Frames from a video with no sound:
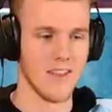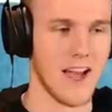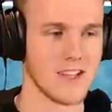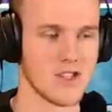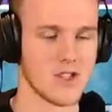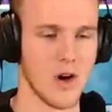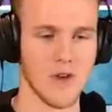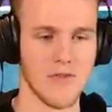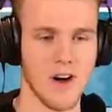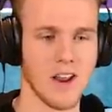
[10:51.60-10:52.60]
That's
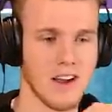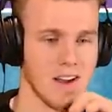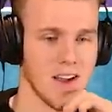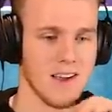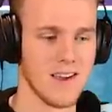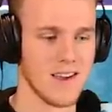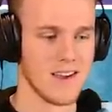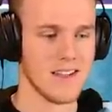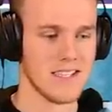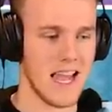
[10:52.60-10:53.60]
so funny.
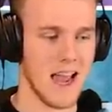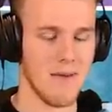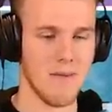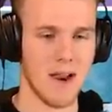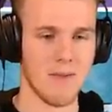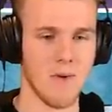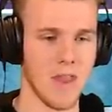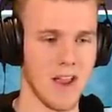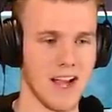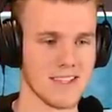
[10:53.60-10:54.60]
Damn, he might've been
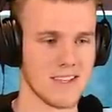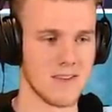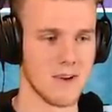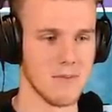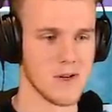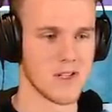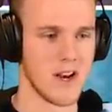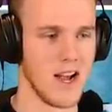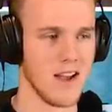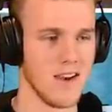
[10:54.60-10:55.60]
one of the guys that killed in the bush
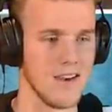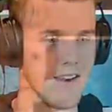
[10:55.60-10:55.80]
tonight.